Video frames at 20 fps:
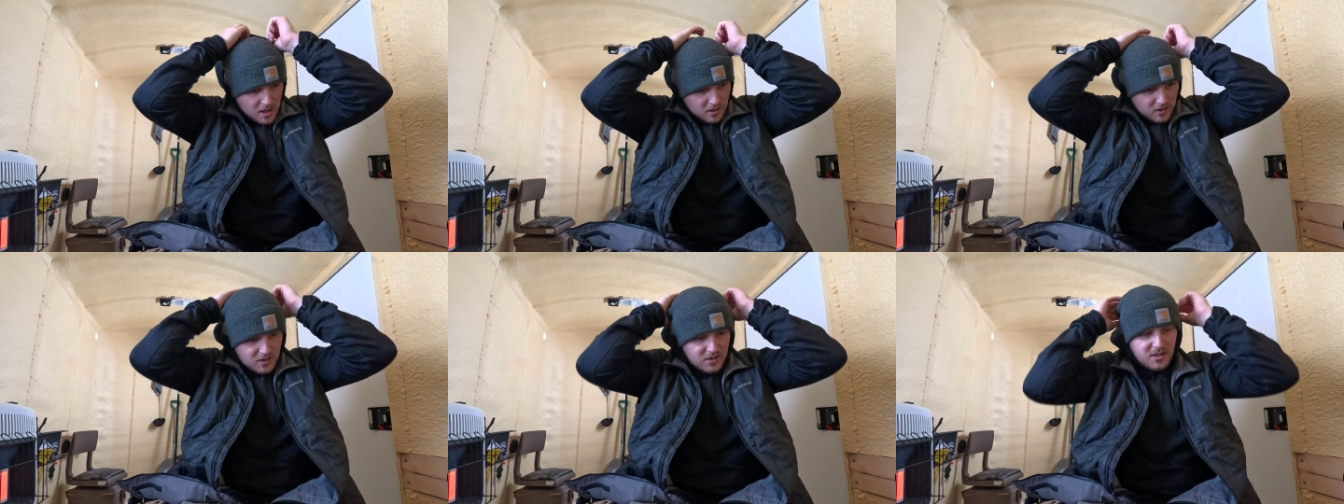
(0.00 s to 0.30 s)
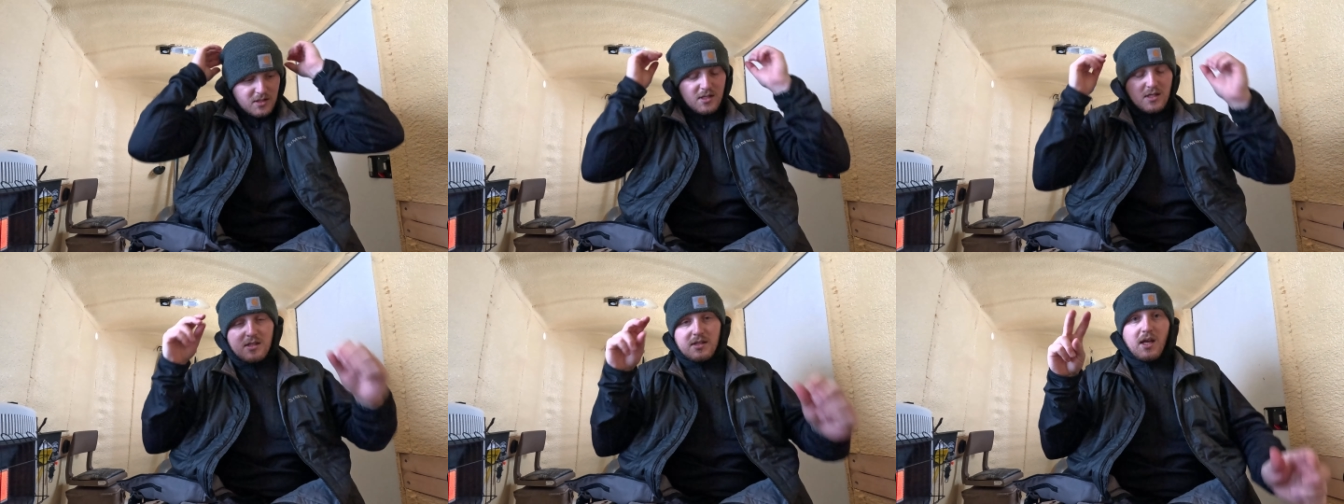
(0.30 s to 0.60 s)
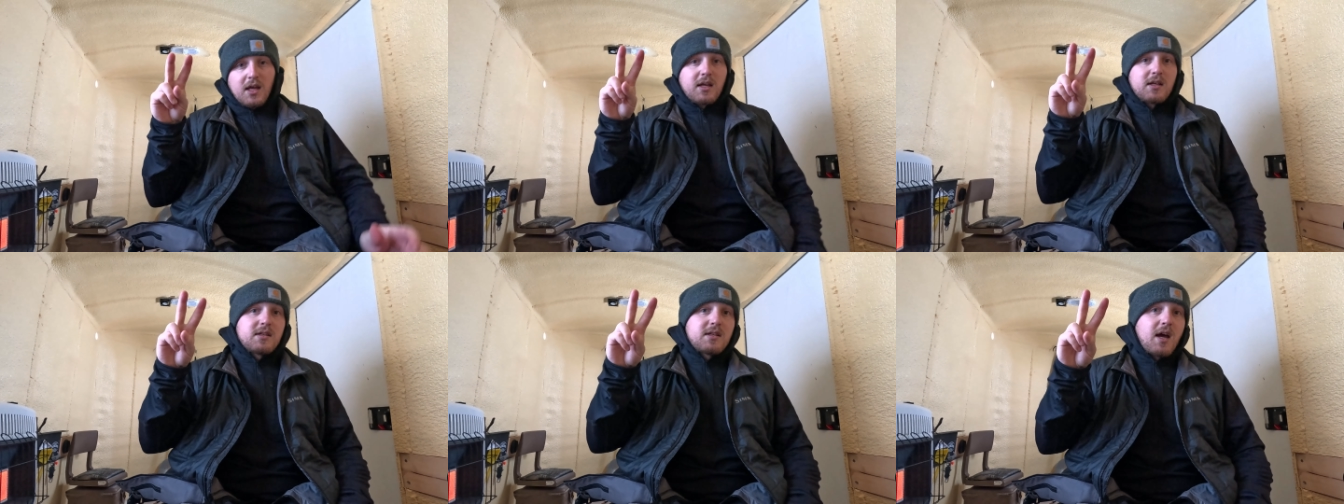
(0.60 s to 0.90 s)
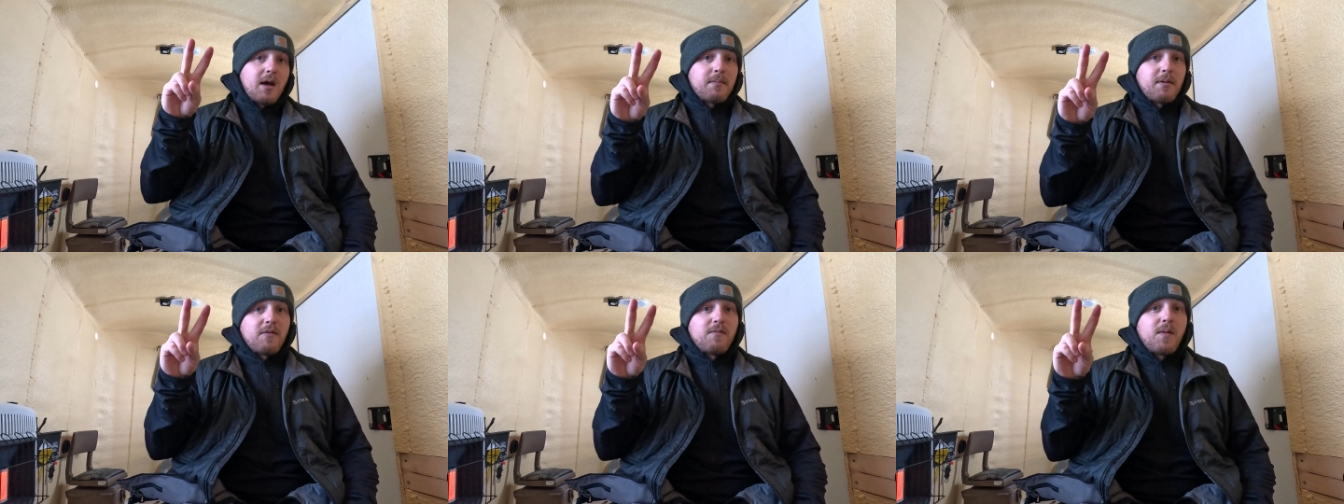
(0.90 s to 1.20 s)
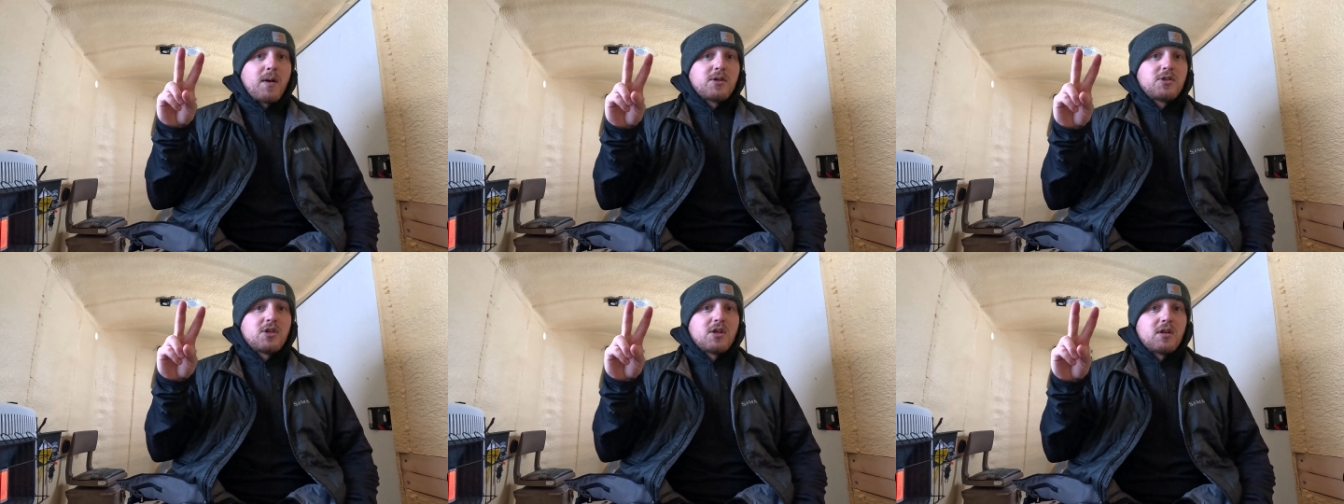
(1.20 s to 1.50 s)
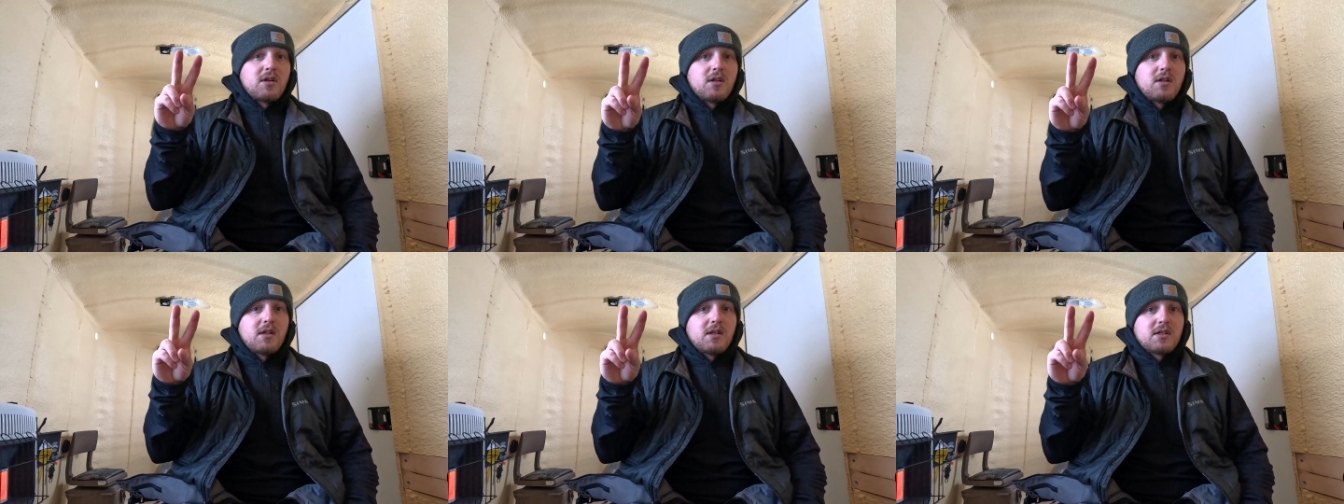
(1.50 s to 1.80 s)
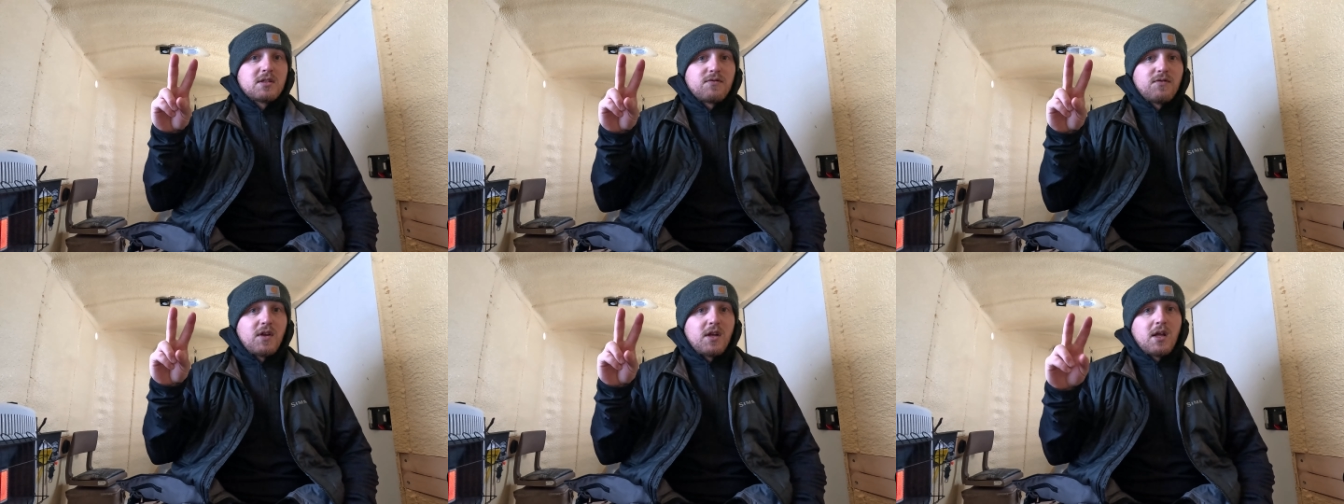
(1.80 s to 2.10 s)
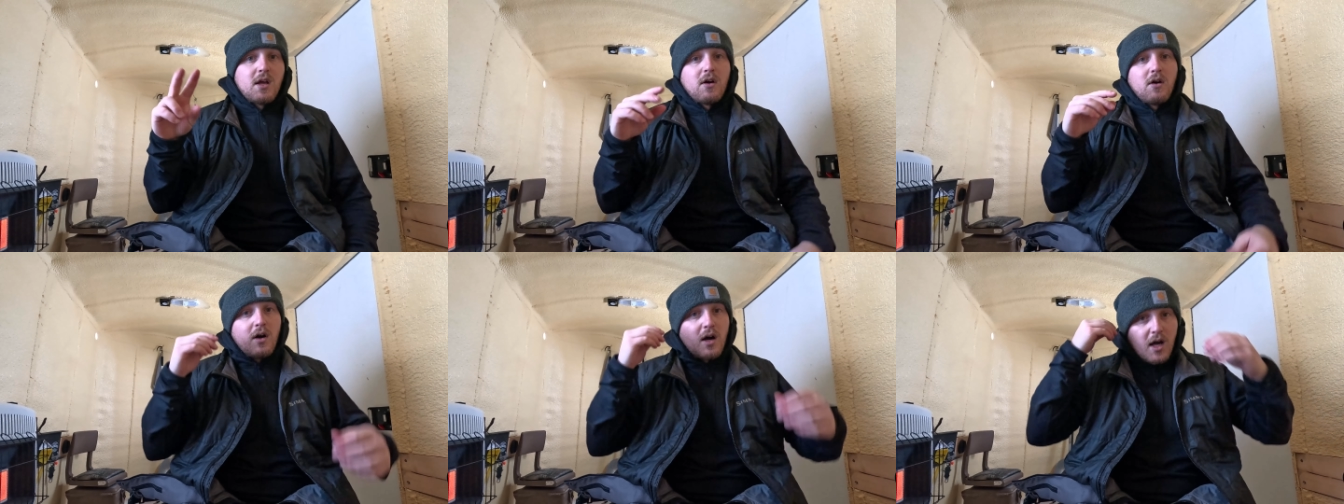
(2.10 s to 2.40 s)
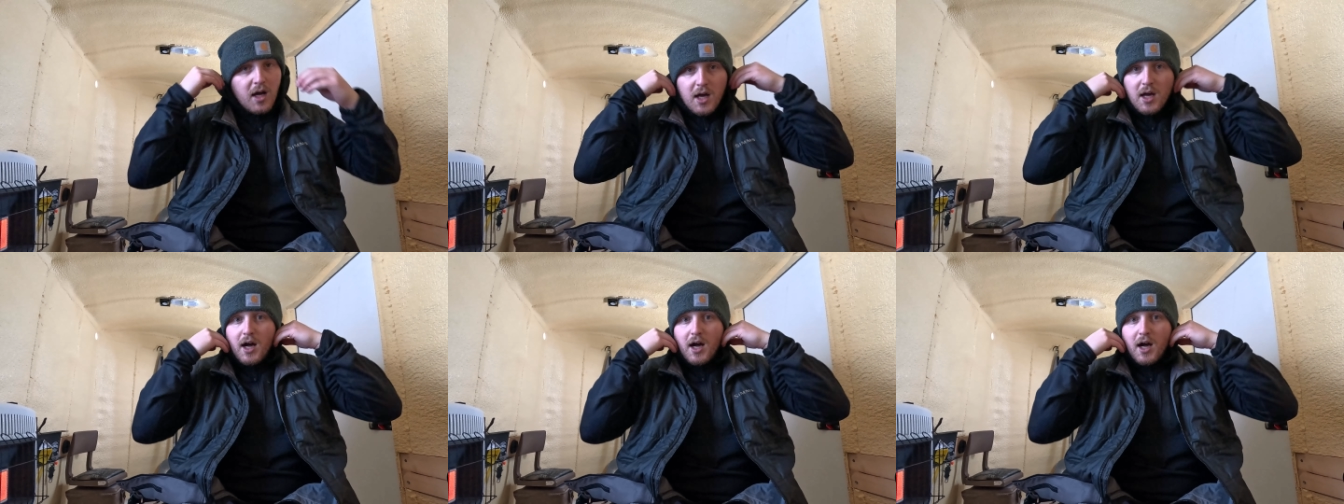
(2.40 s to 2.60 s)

this is the second time I've mentioned in this video.